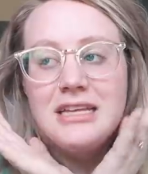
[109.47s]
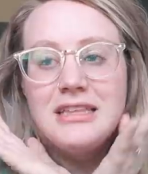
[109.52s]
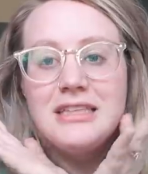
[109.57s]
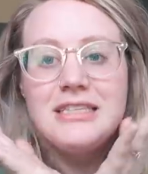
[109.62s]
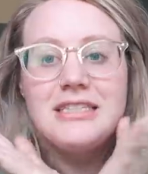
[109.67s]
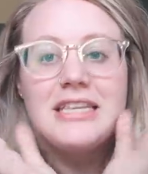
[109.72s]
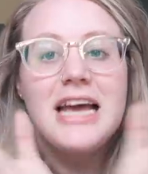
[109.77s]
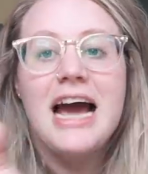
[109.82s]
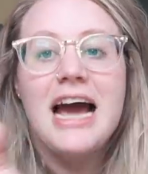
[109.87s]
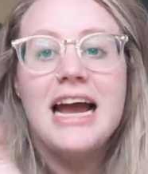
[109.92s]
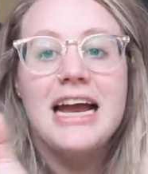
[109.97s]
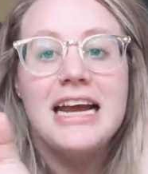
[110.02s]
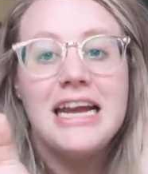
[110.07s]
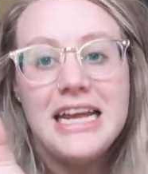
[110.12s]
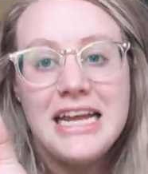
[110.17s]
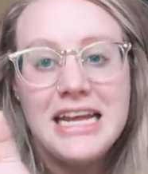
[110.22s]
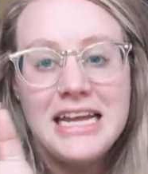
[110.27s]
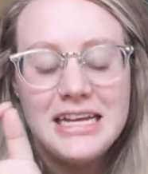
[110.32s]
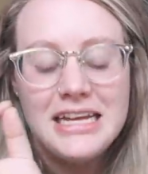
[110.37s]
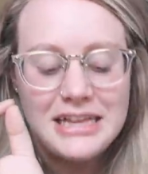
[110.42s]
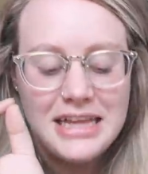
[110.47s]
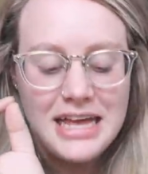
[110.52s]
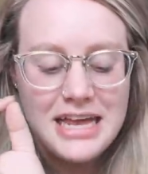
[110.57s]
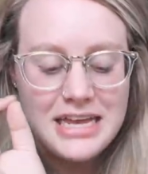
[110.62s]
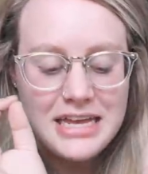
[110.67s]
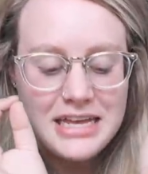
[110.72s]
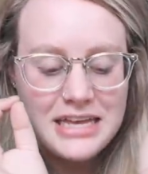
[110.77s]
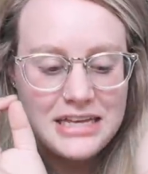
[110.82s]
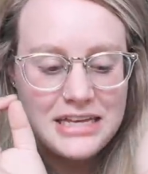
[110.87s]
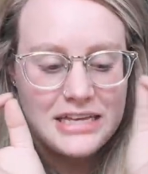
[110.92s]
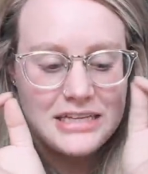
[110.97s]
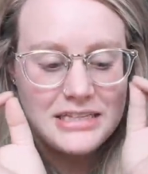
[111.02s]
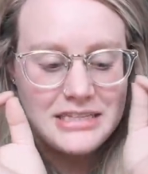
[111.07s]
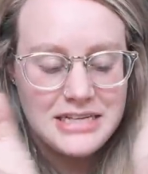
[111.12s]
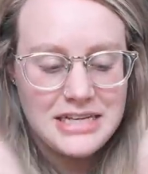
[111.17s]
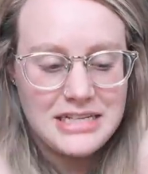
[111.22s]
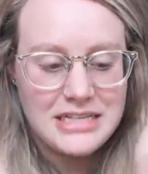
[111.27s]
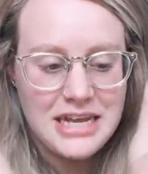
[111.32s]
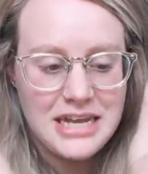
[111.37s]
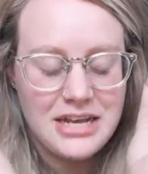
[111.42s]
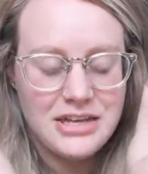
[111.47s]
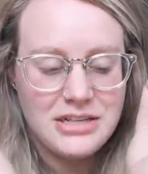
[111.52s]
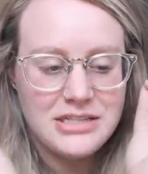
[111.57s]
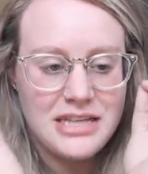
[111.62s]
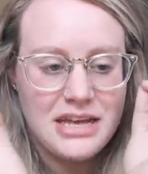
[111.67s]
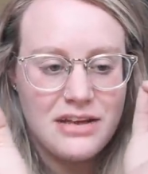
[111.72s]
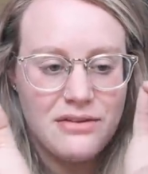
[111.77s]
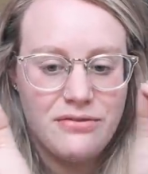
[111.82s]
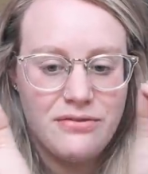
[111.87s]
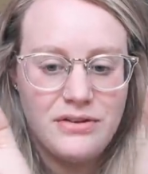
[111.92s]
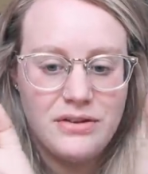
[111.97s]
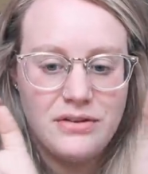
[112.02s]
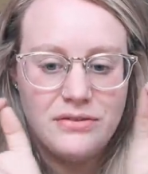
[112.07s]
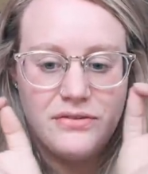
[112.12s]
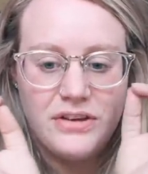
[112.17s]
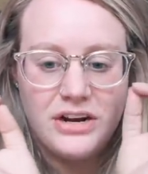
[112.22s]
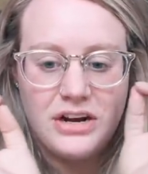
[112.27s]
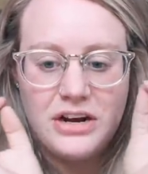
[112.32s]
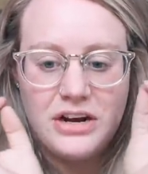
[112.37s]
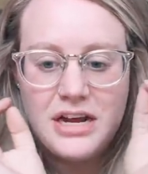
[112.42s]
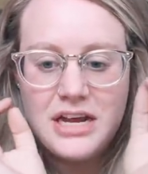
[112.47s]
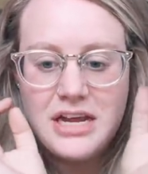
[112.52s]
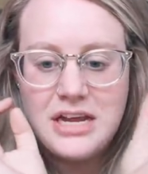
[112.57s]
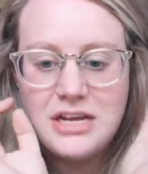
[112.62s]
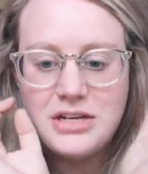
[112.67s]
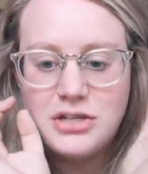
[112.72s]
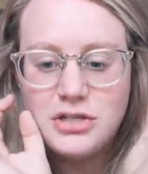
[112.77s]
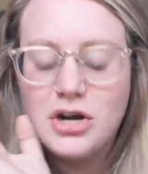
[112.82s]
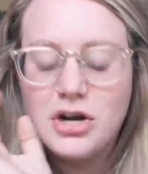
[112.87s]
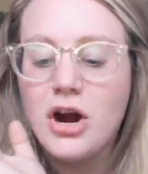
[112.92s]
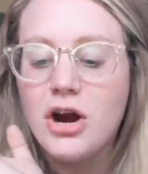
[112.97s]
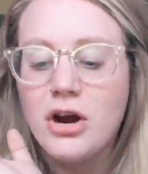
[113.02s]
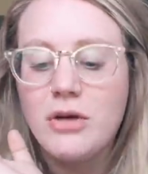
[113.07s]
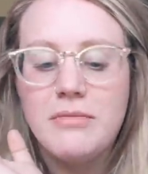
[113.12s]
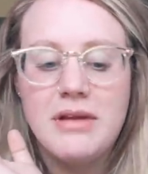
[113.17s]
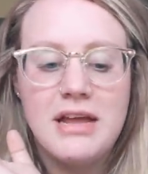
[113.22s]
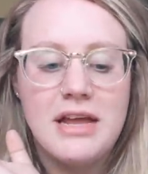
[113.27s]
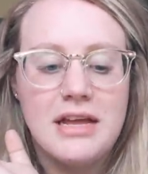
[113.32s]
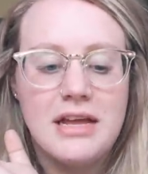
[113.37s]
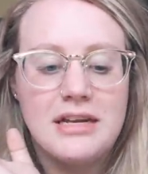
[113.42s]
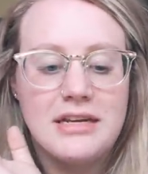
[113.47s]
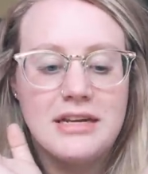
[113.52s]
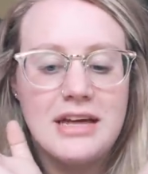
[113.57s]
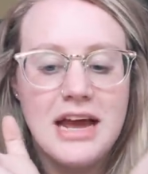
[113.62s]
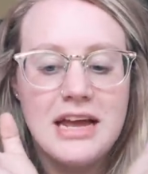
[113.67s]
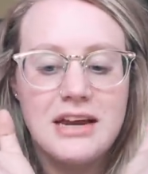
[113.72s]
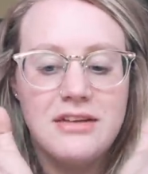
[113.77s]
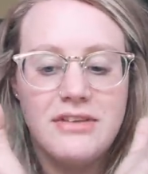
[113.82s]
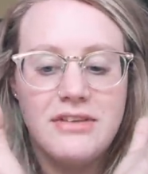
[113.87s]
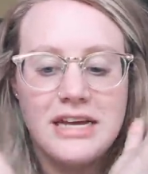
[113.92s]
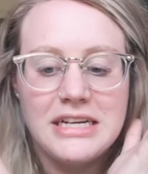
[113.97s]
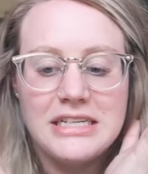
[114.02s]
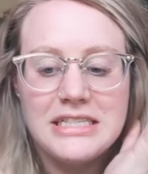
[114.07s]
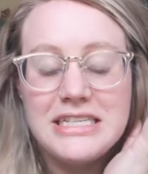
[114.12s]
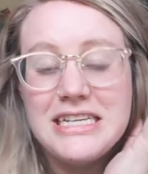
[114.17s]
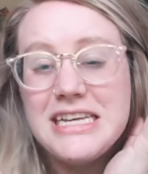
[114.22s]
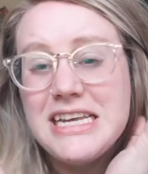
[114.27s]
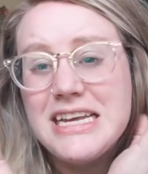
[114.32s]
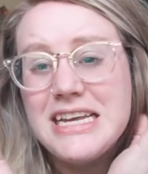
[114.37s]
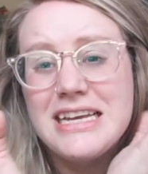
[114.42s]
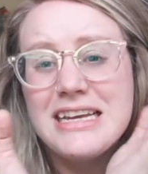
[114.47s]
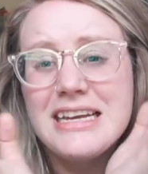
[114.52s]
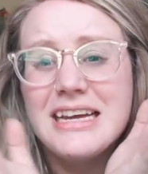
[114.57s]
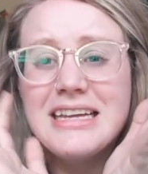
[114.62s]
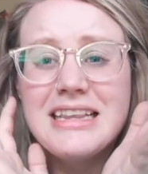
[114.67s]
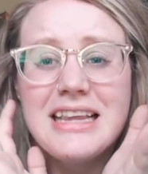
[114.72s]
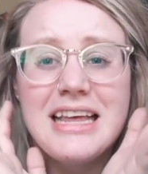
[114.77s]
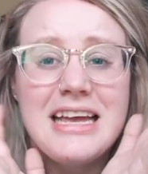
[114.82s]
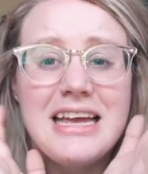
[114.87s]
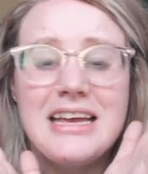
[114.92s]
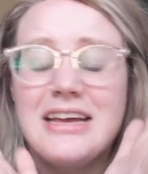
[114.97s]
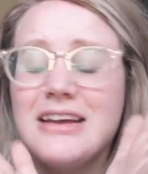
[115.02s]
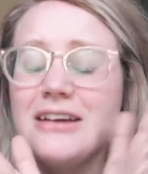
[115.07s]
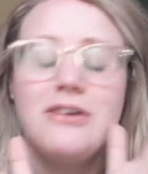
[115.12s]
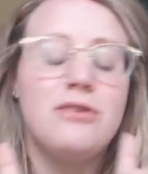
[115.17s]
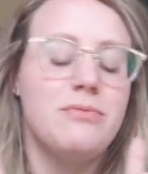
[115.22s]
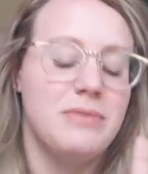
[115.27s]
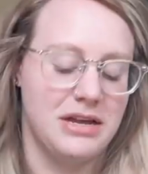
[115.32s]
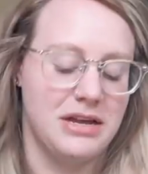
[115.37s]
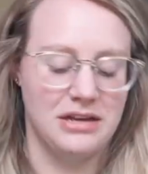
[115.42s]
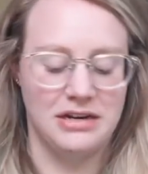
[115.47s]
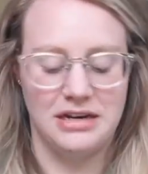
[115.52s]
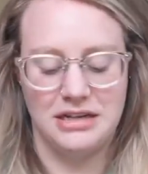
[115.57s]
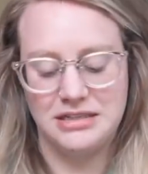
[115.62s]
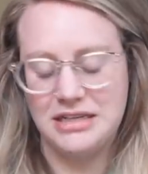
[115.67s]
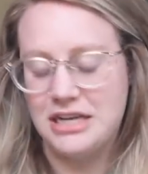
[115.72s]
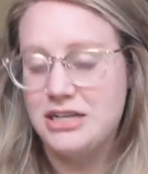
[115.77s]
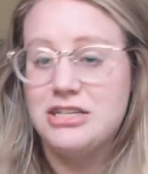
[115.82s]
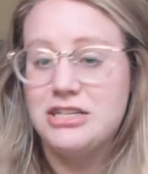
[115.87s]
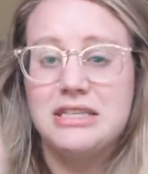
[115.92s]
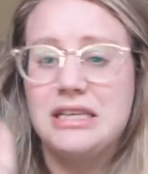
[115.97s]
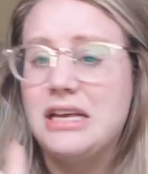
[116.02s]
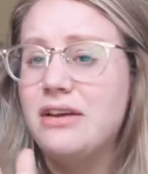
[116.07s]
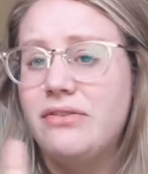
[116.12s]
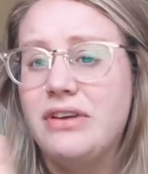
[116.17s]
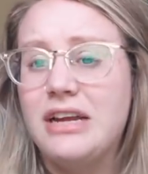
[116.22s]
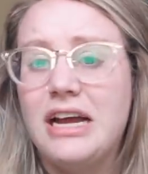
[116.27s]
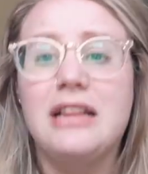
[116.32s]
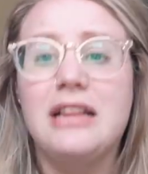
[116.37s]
the tiny like details that feel very charming and kind of antique and like, oh my goodness, I just love it.